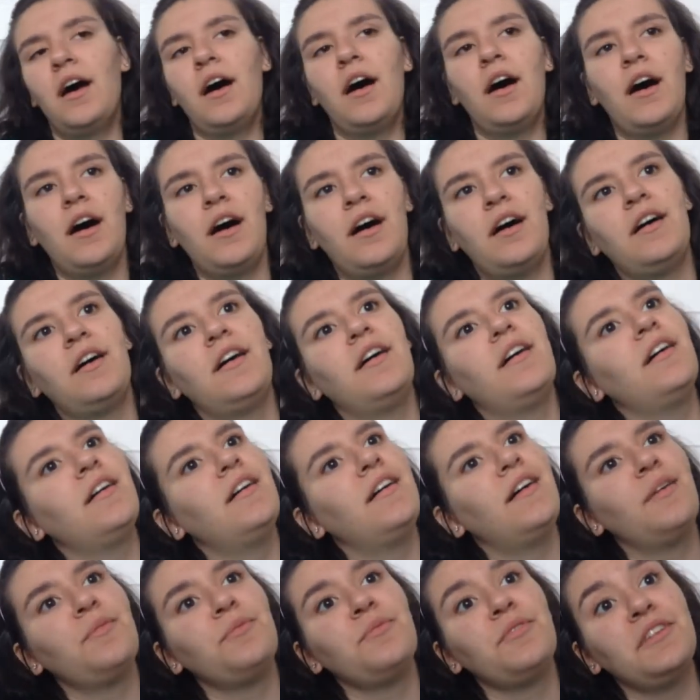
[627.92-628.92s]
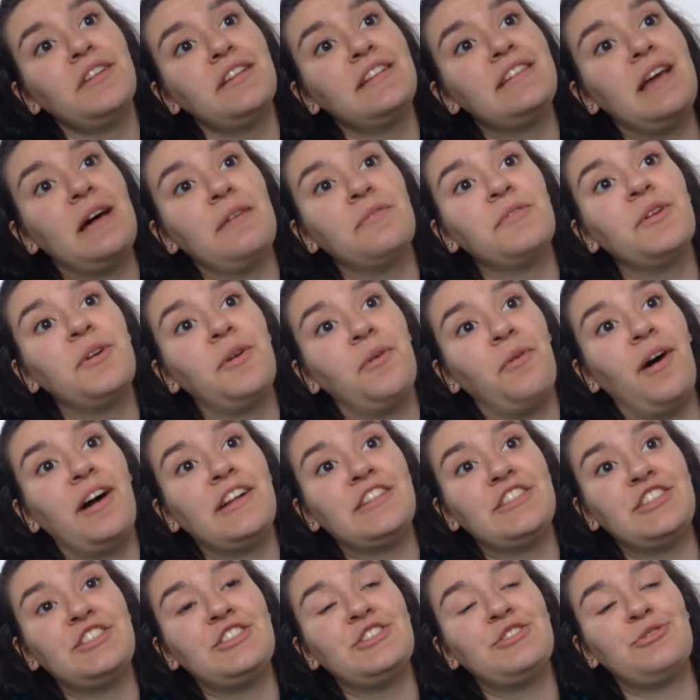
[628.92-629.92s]
I'm really tempted to
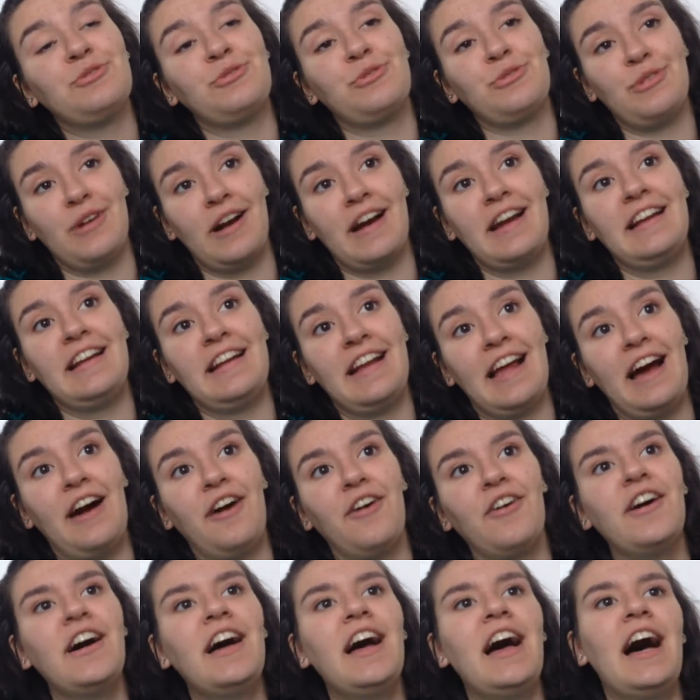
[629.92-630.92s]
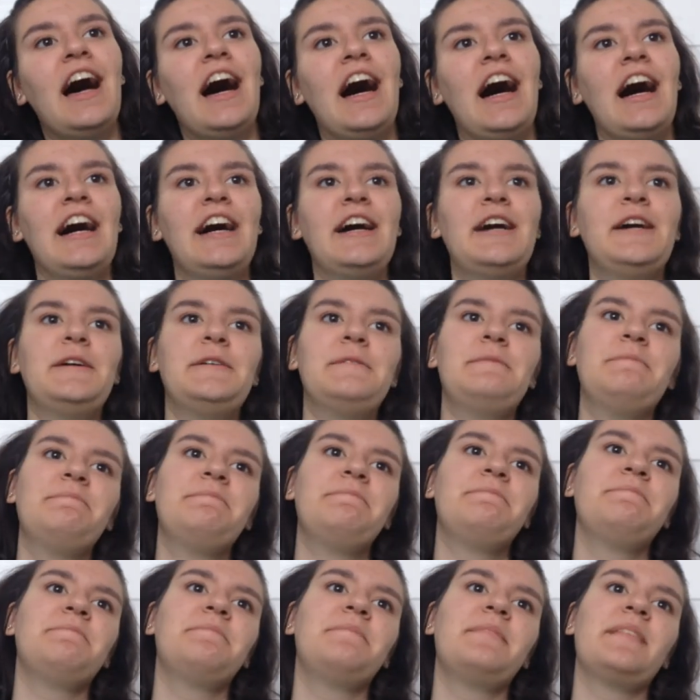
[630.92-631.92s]
watch it just right now.
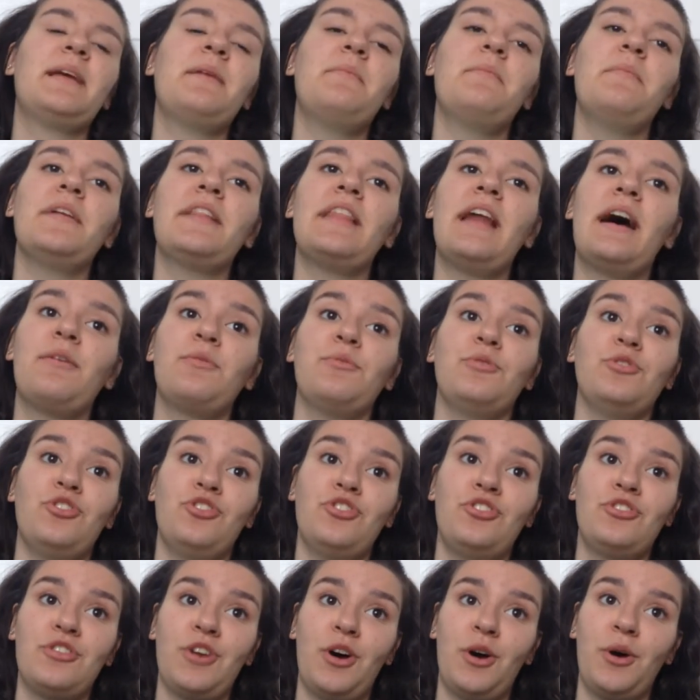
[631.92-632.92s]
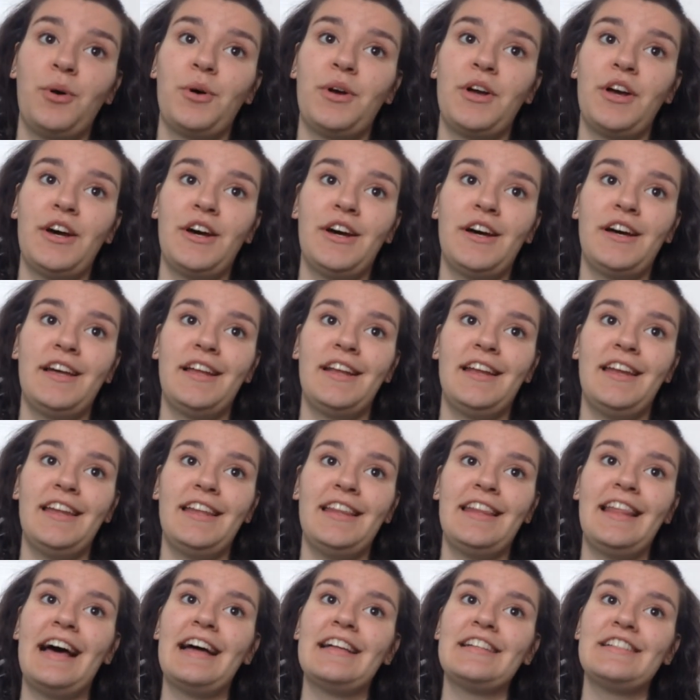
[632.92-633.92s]
But that was so good.
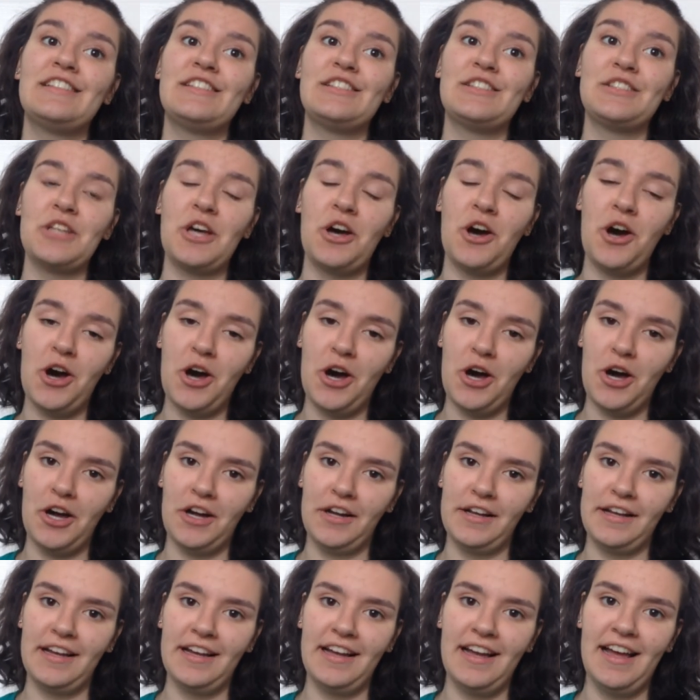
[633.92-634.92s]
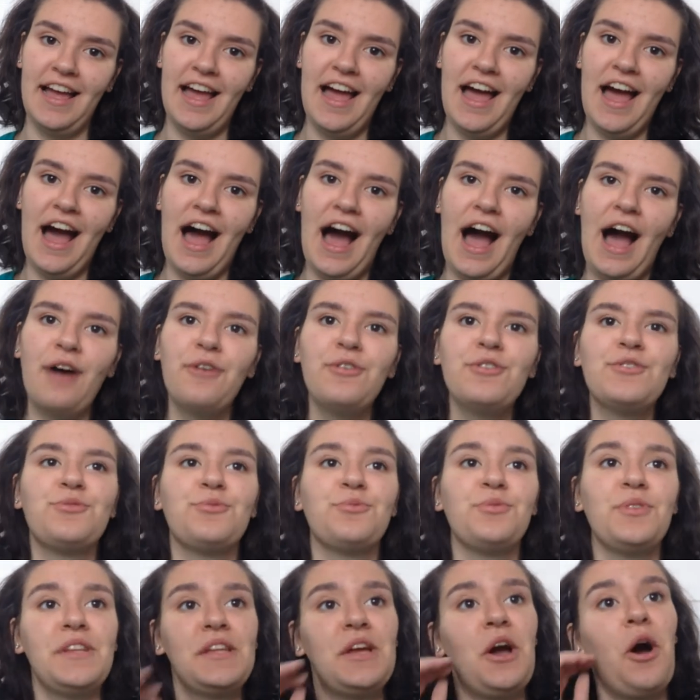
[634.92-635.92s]
That song. I was
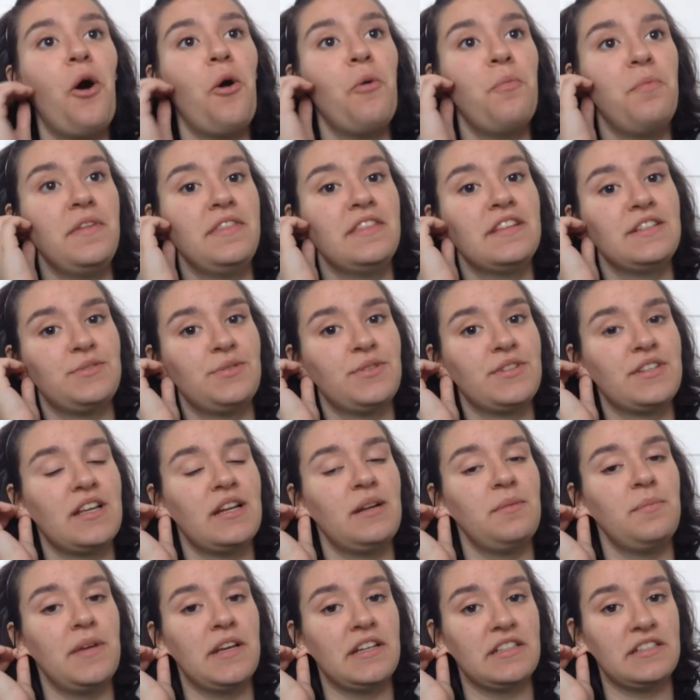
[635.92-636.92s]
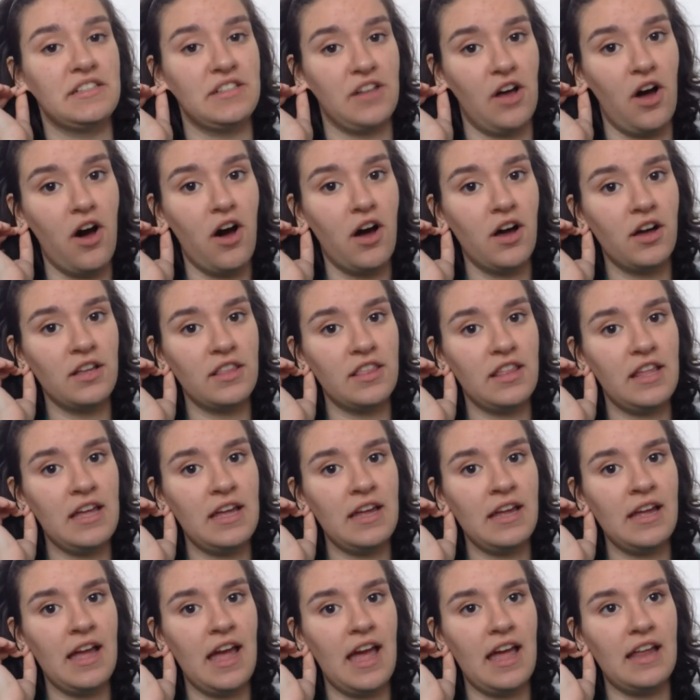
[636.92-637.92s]
really hoping this was going to be a song
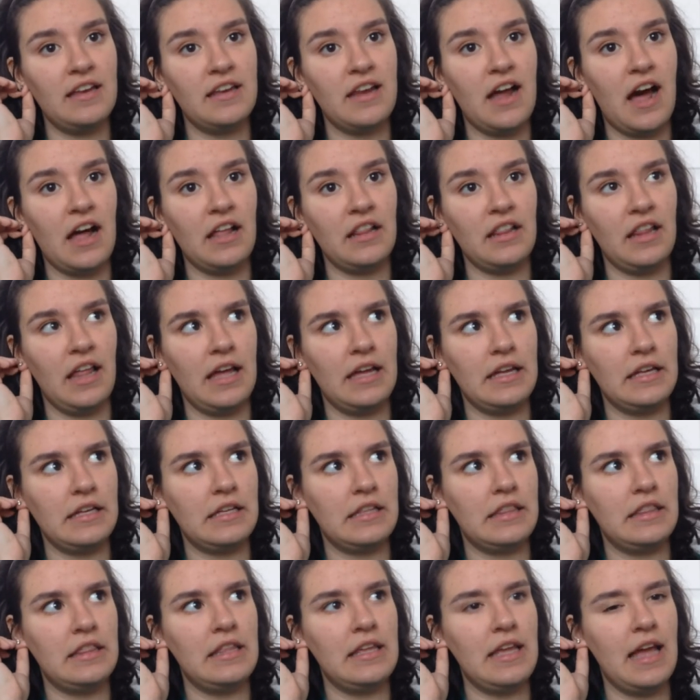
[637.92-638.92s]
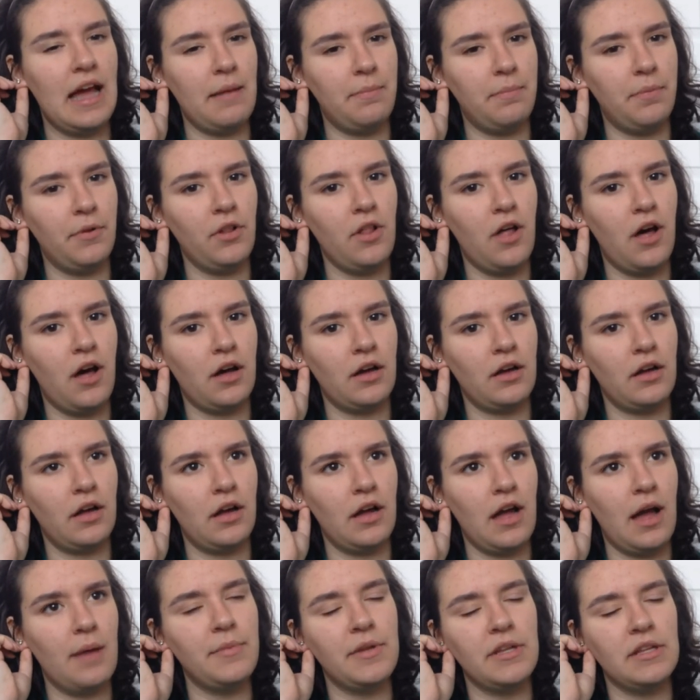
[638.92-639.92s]
thing and not like the epilogue.
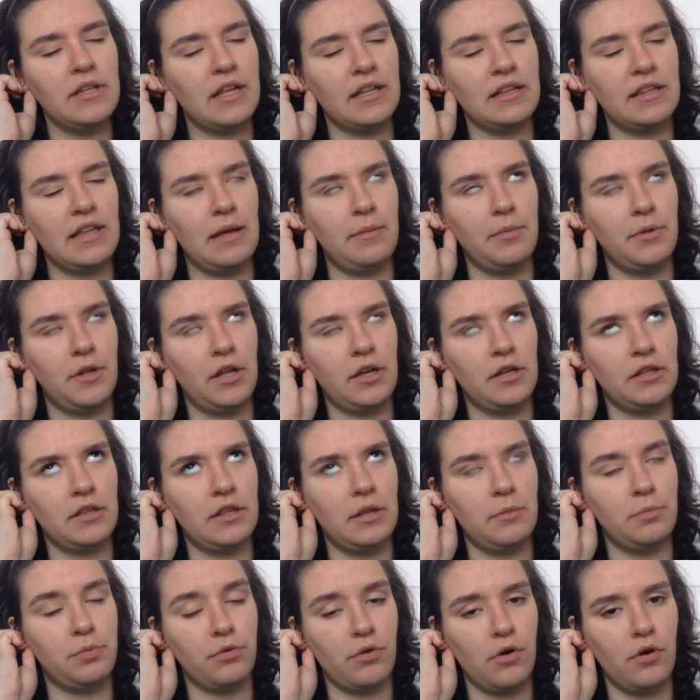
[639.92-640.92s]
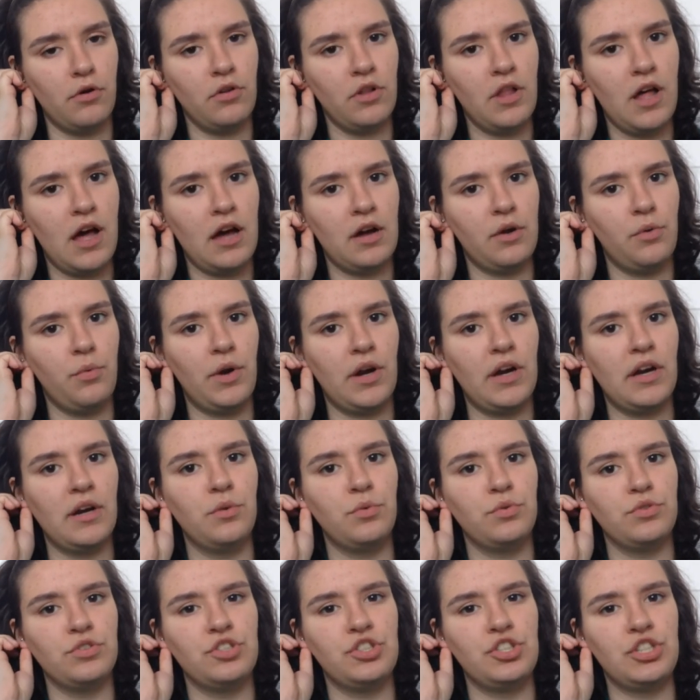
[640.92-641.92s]
I mean, not the epilogue, the prologue, where it
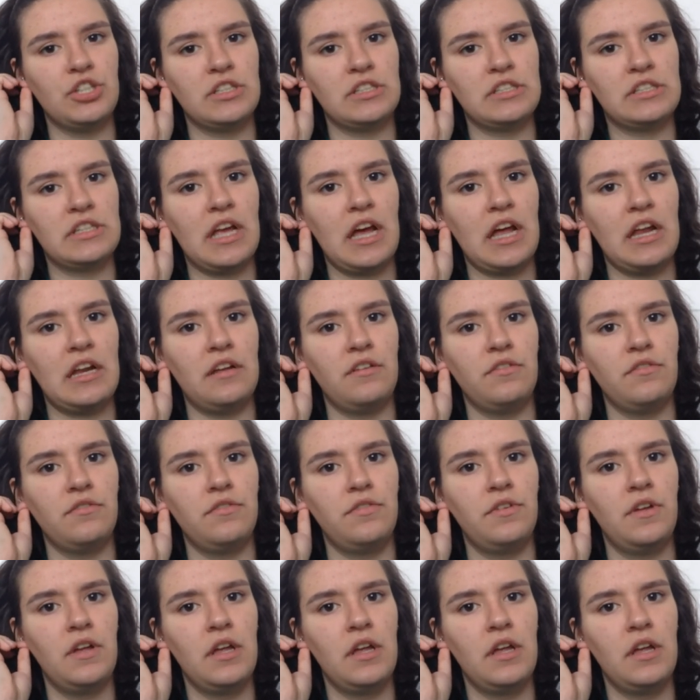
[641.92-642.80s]
was just kind of,